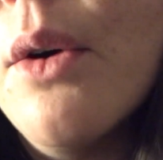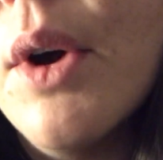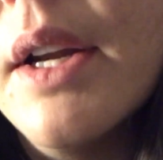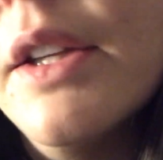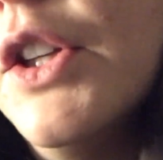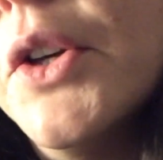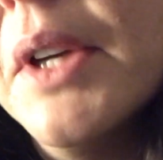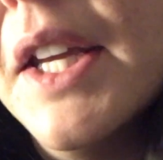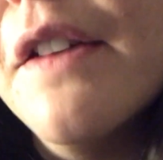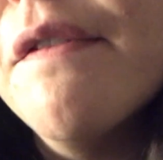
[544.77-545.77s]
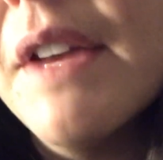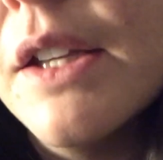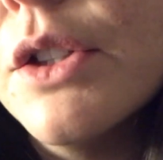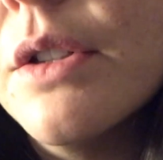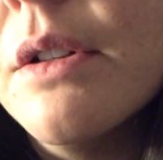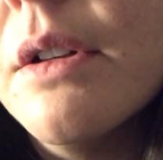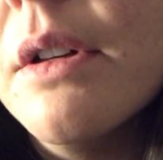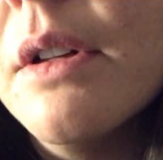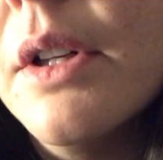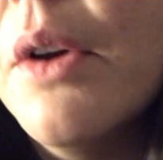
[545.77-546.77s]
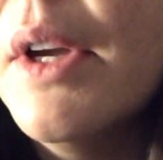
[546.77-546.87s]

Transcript: or, you know, get a facial, go